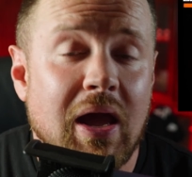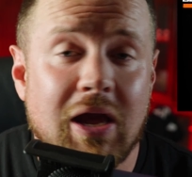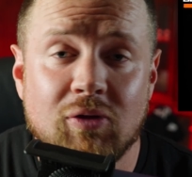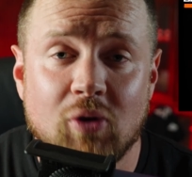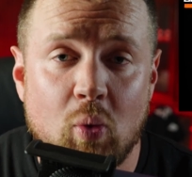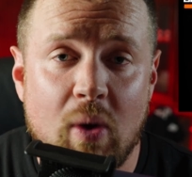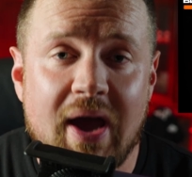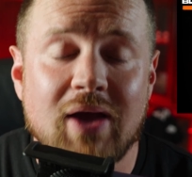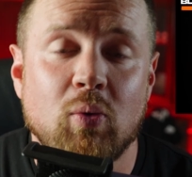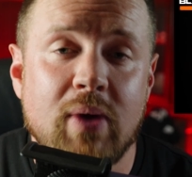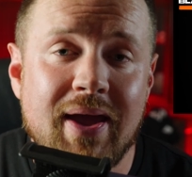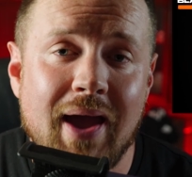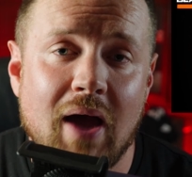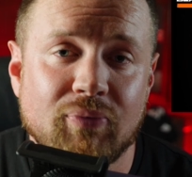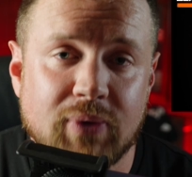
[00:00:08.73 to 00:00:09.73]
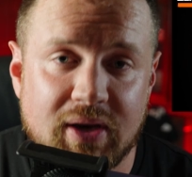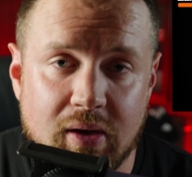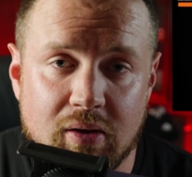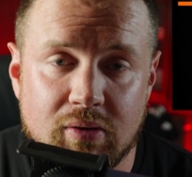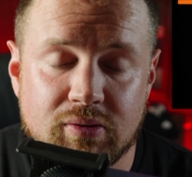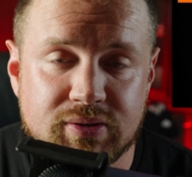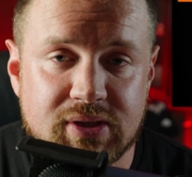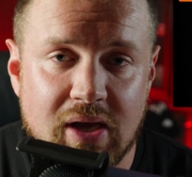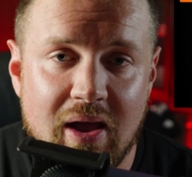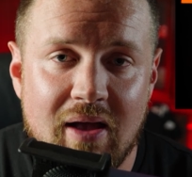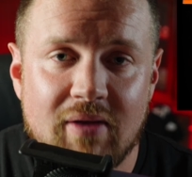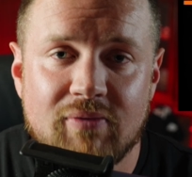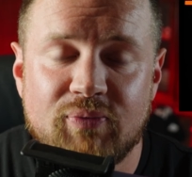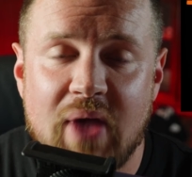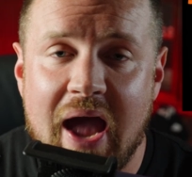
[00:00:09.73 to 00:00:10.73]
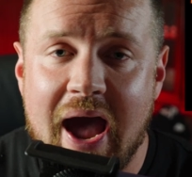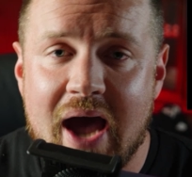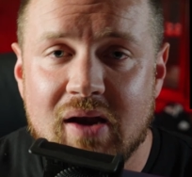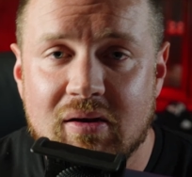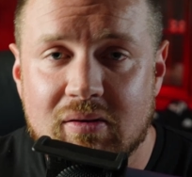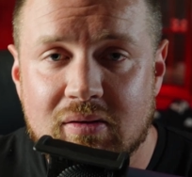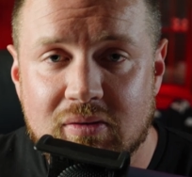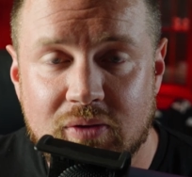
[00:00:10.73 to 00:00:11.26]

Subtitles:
Either way, we got the news that